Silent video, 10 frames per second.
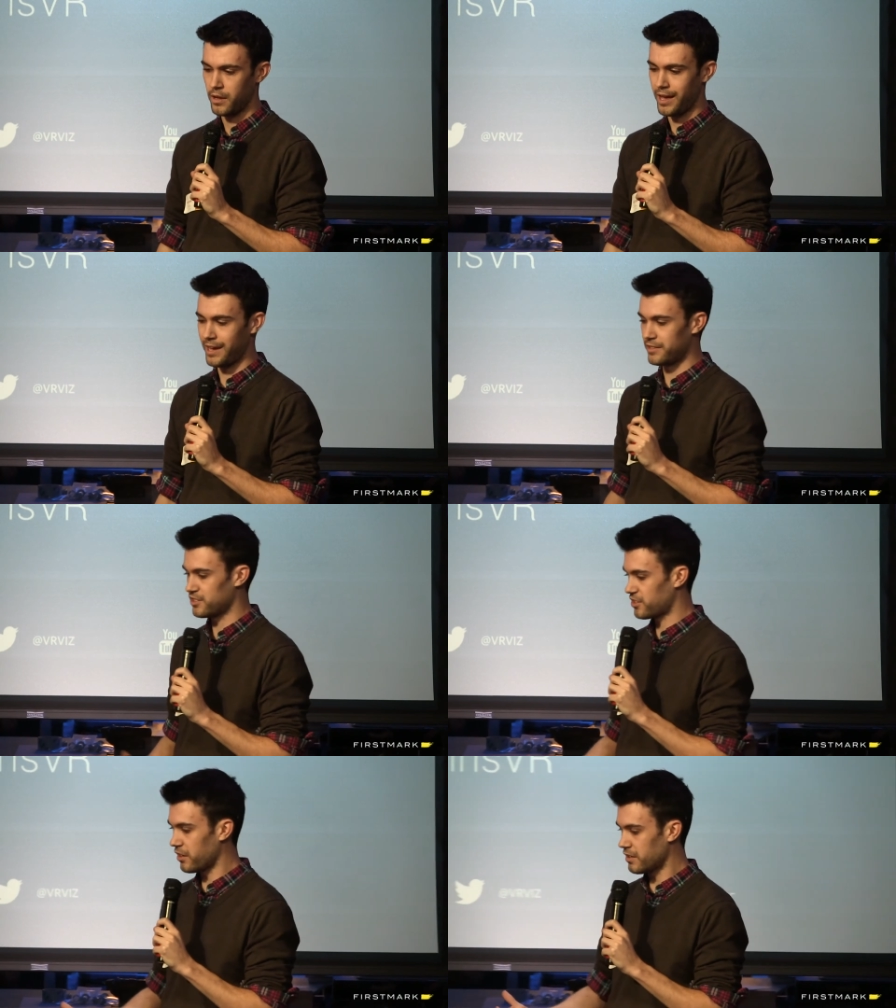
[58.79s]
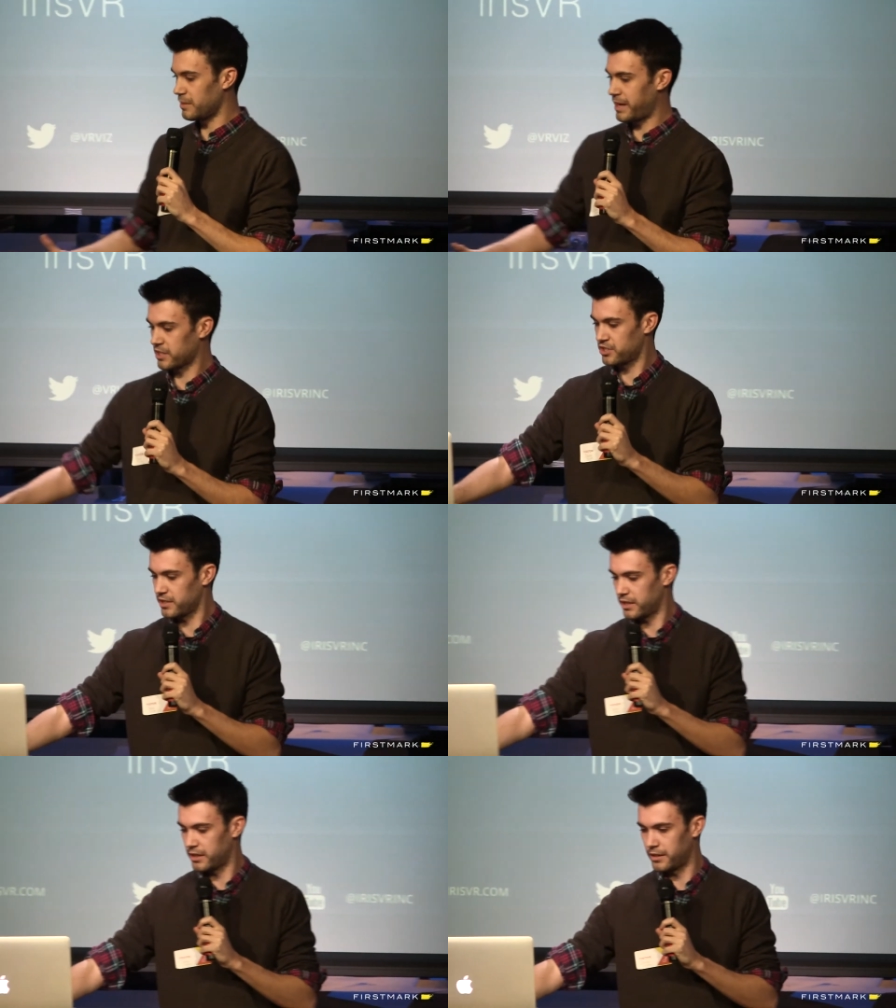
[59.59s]
and to start, I'm actually
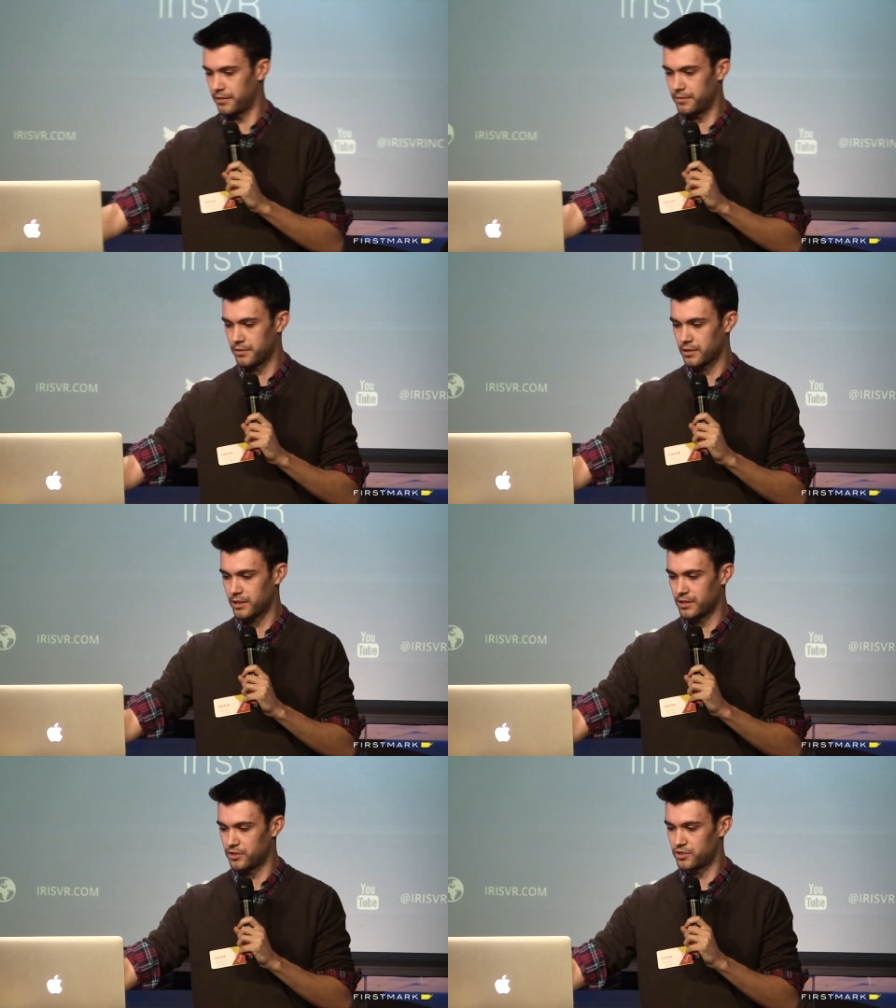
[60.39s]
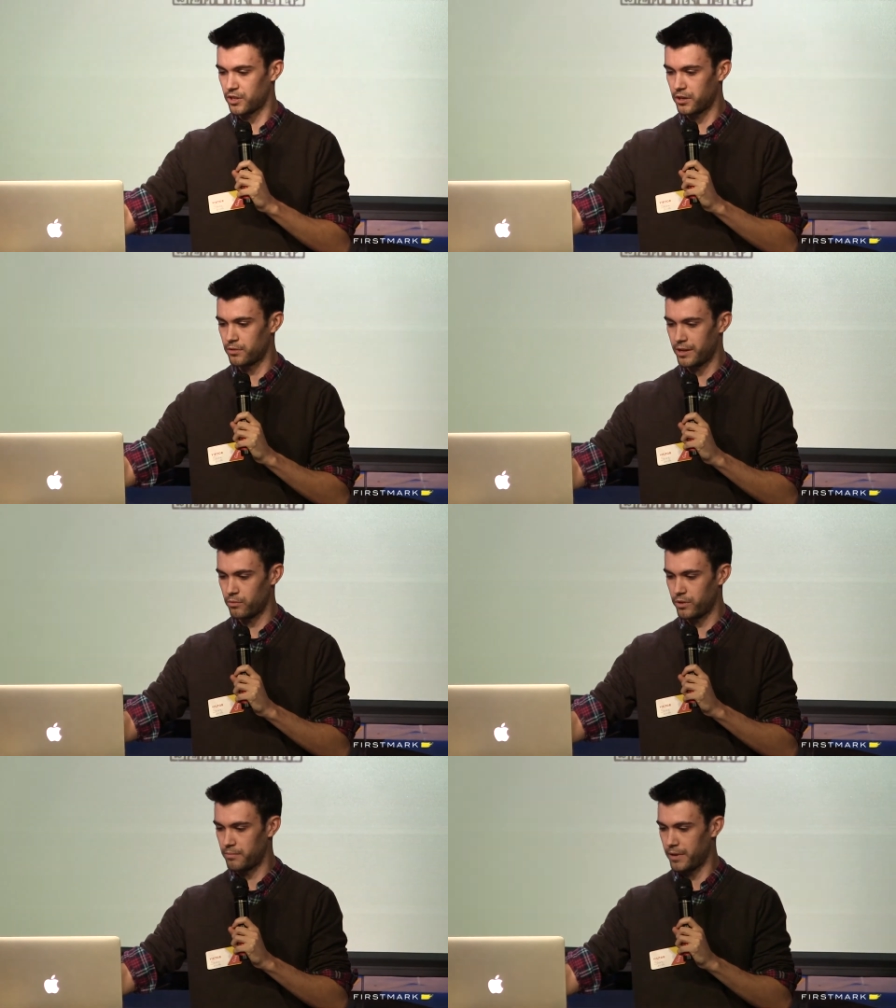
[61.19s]
gonna gonna start
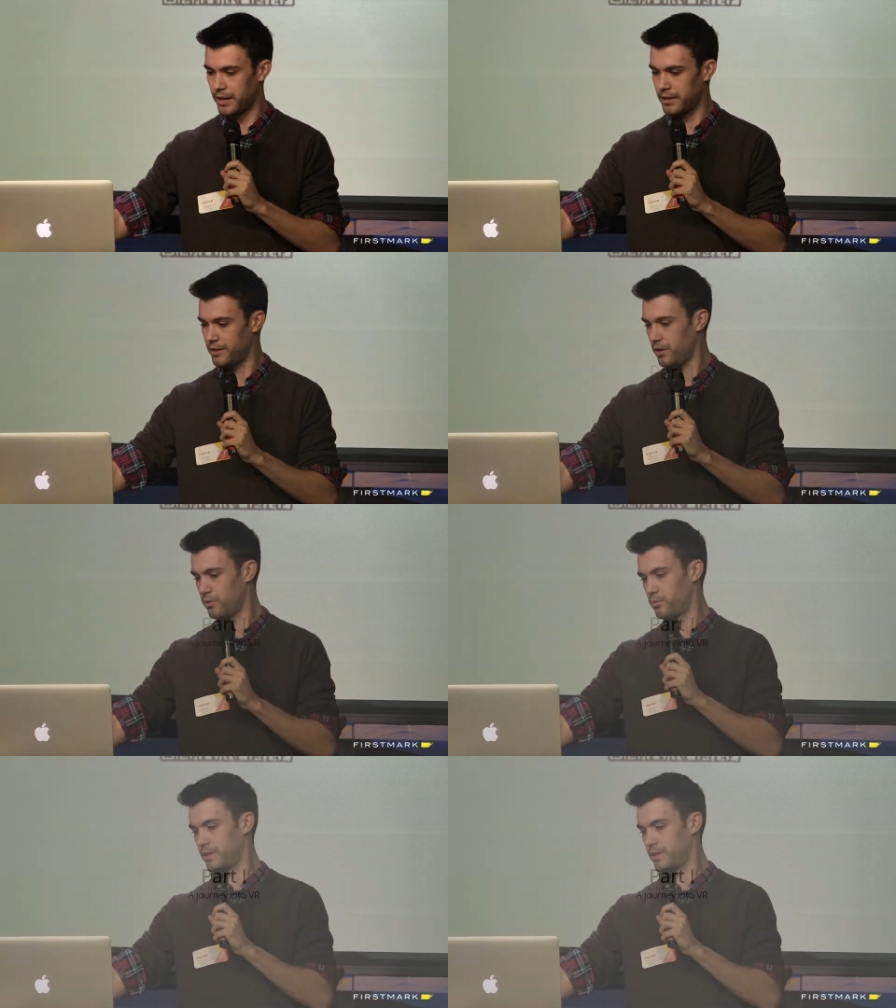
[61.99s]
with my oh we